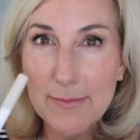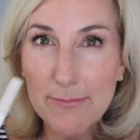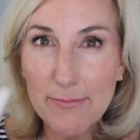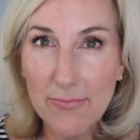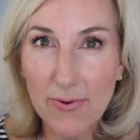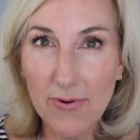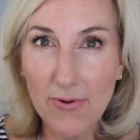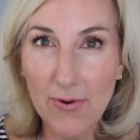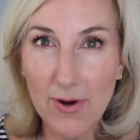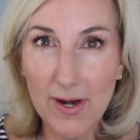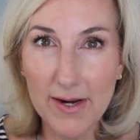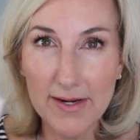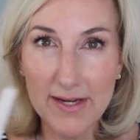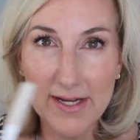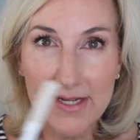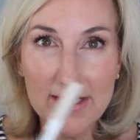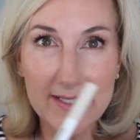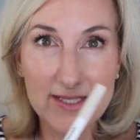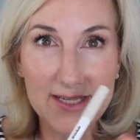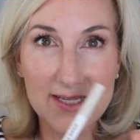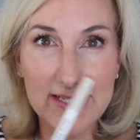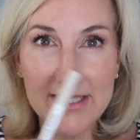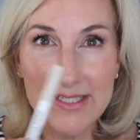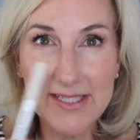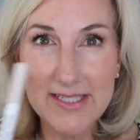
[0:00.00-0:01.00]
product
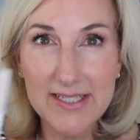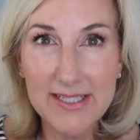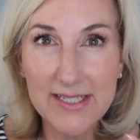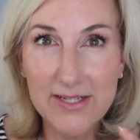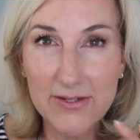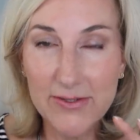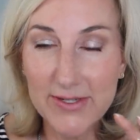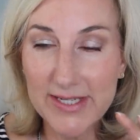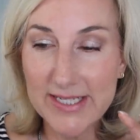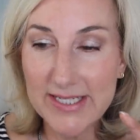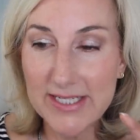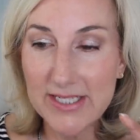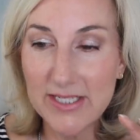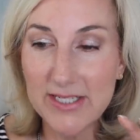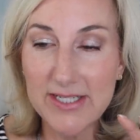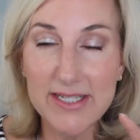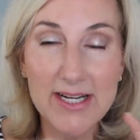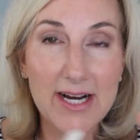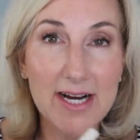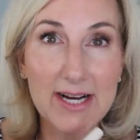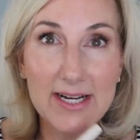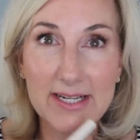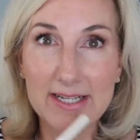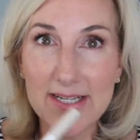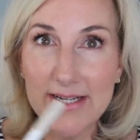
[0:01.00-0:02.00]
that's going to
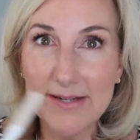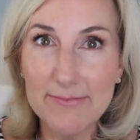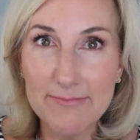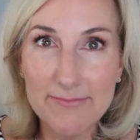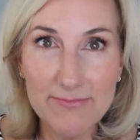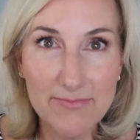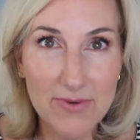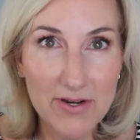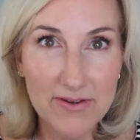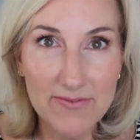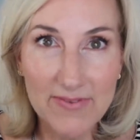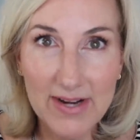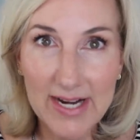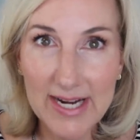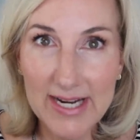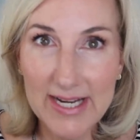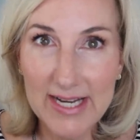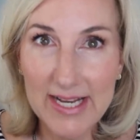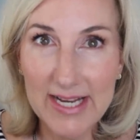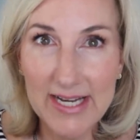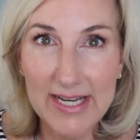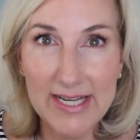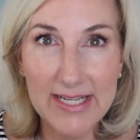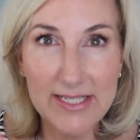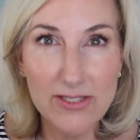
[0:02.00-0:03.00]
not provide
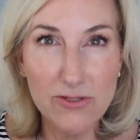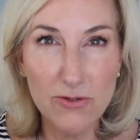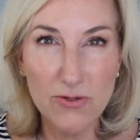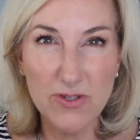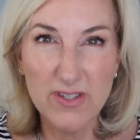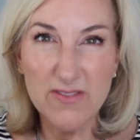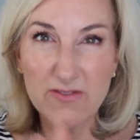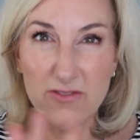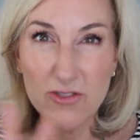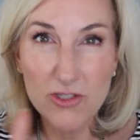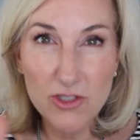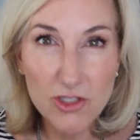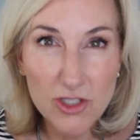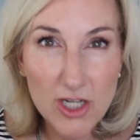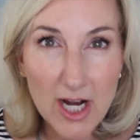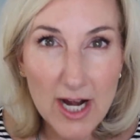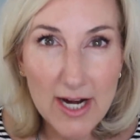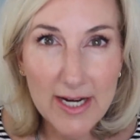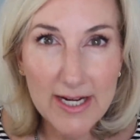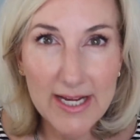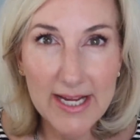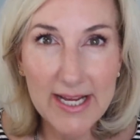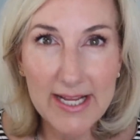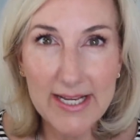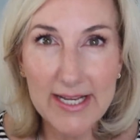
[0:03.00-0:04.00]
any sort of
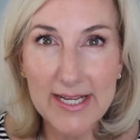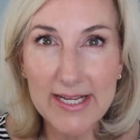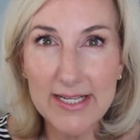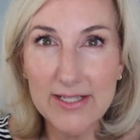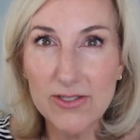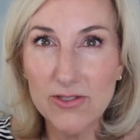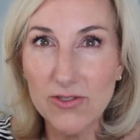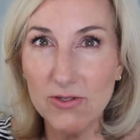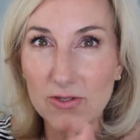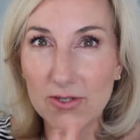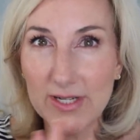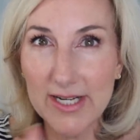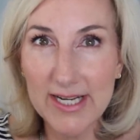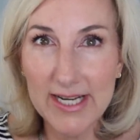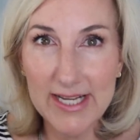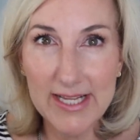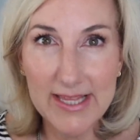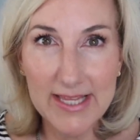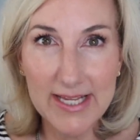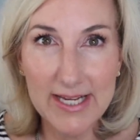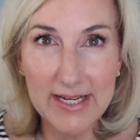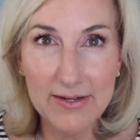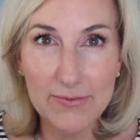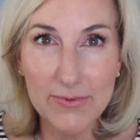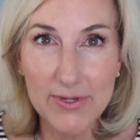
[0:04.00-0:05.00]
chalkiness or
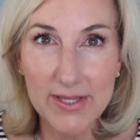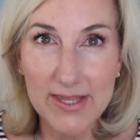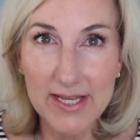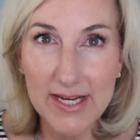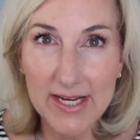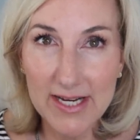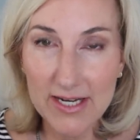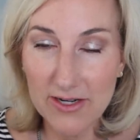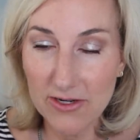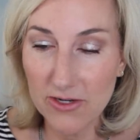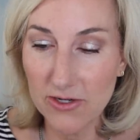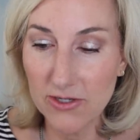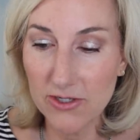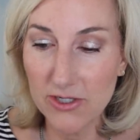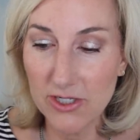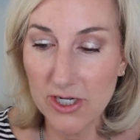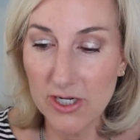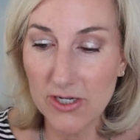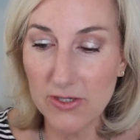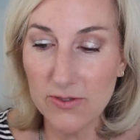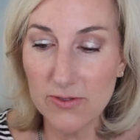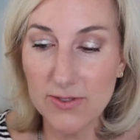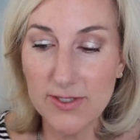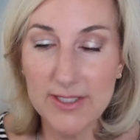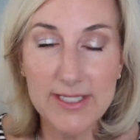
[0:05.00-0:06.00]
anything with
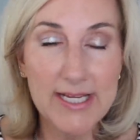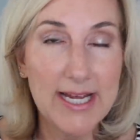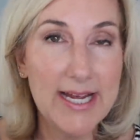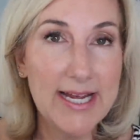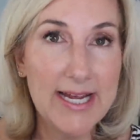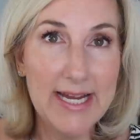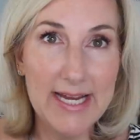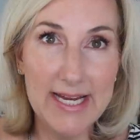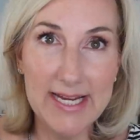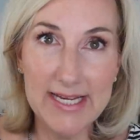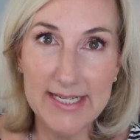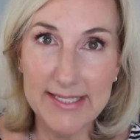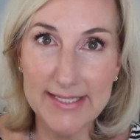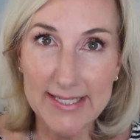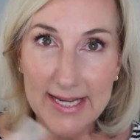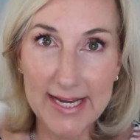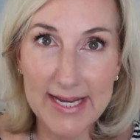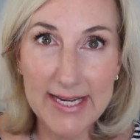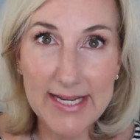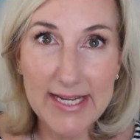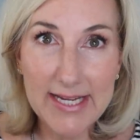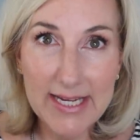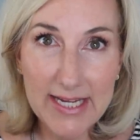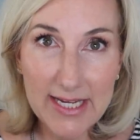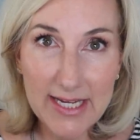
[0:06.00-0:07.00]
undertones is
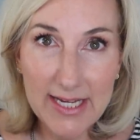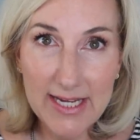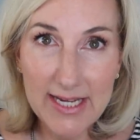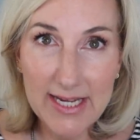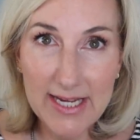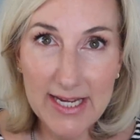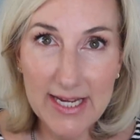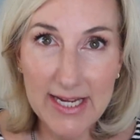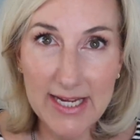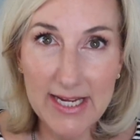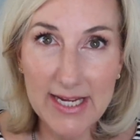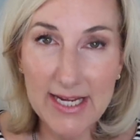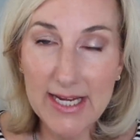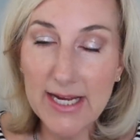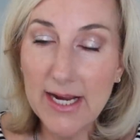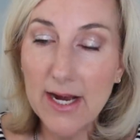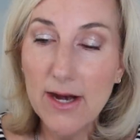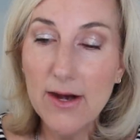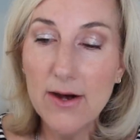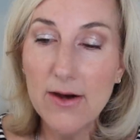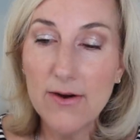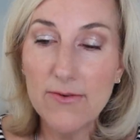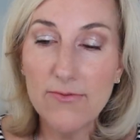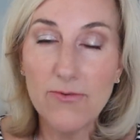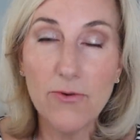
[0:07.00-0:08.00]
a key
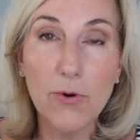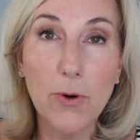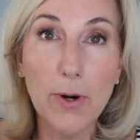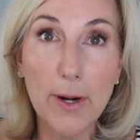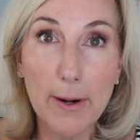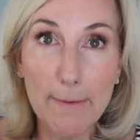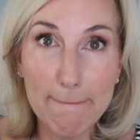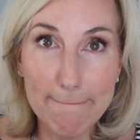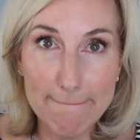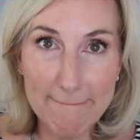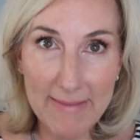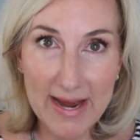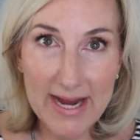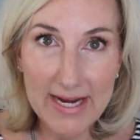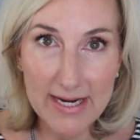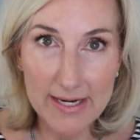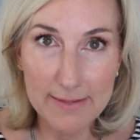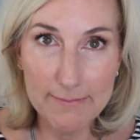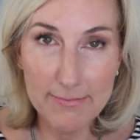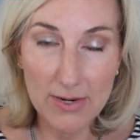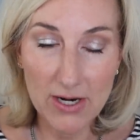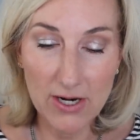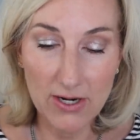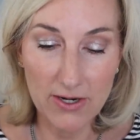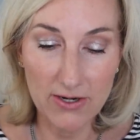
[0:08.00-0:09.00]
for
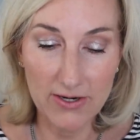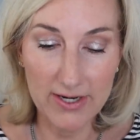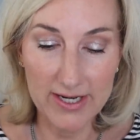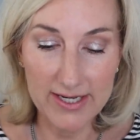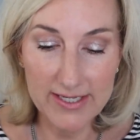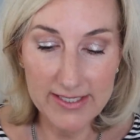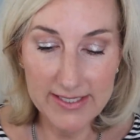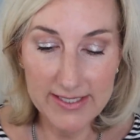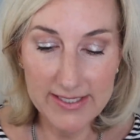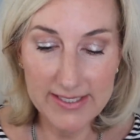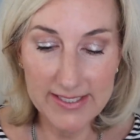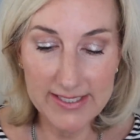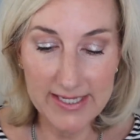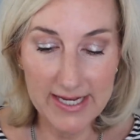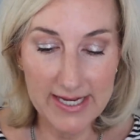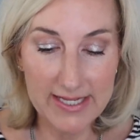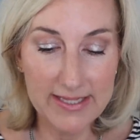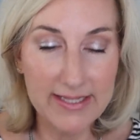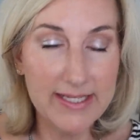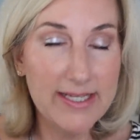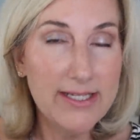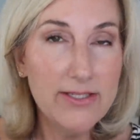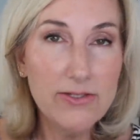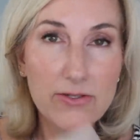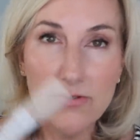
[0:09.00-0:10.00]
makeup artists
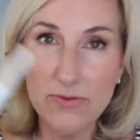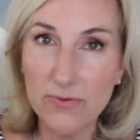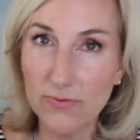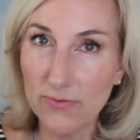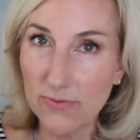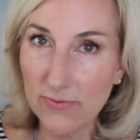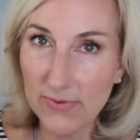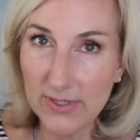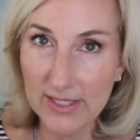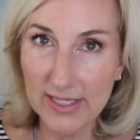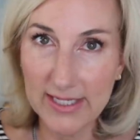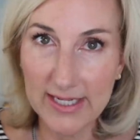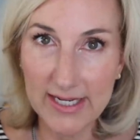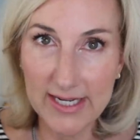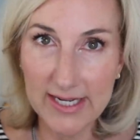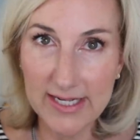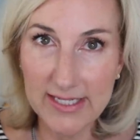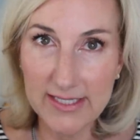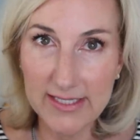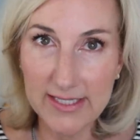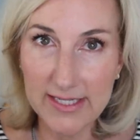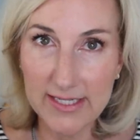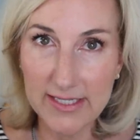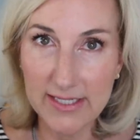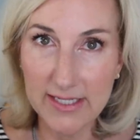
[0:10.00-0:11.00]
and these are really
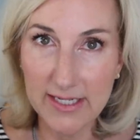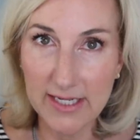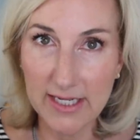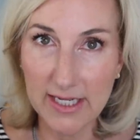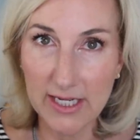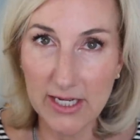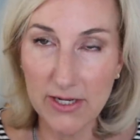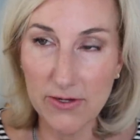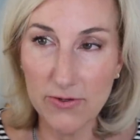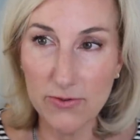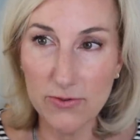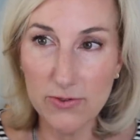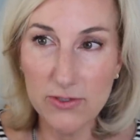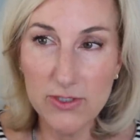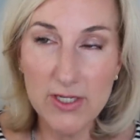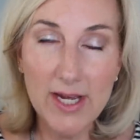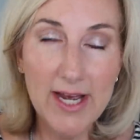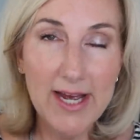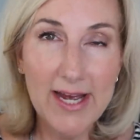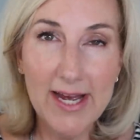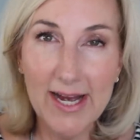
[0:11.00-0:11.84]
easy to use.